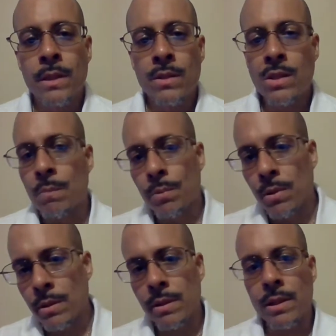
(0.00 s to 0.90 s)
Simple
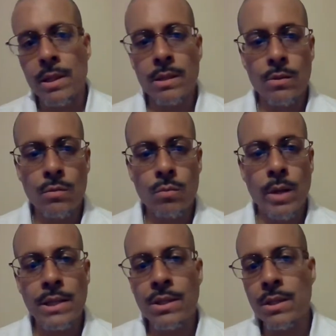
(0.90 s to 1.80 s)
little things,
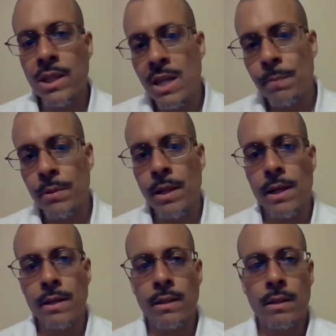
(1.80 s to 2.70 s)
ways to keep your
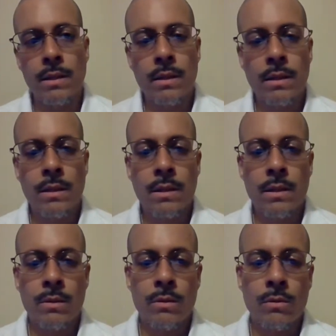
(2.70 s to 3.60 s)
leg,
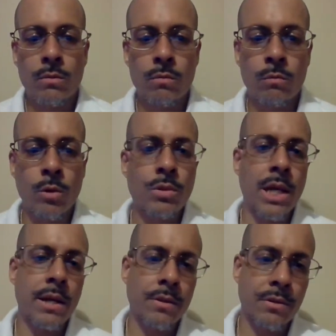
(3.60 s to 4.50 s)

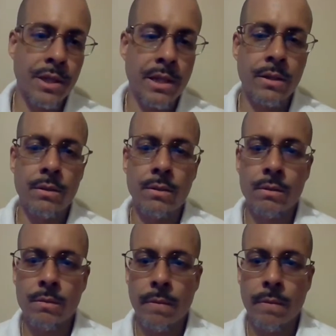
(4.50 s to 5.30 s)
rotate on your heel,